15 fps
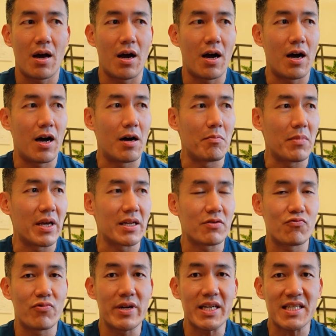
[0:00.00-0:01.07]
It
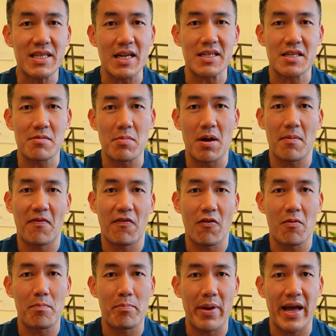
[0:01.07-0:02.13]
really sets them up for
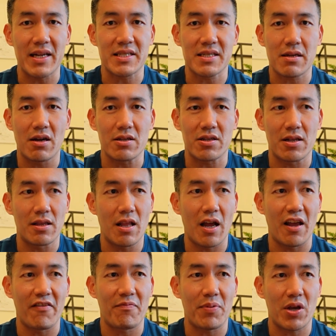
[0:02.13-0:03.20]
a bad start to
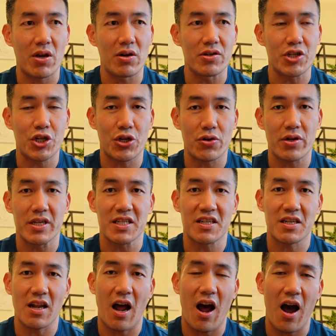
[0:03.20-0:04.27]
life, because sugar
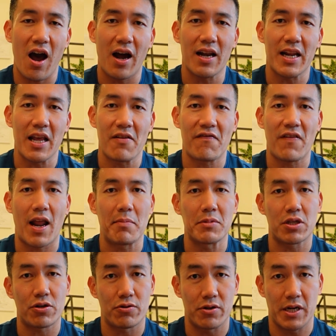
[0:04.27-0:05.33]
is highly
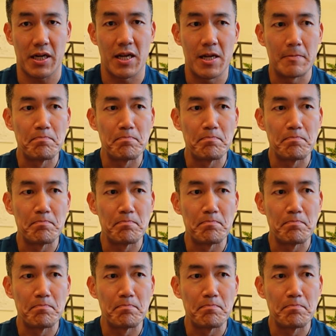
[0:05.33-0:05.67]
inflammatory.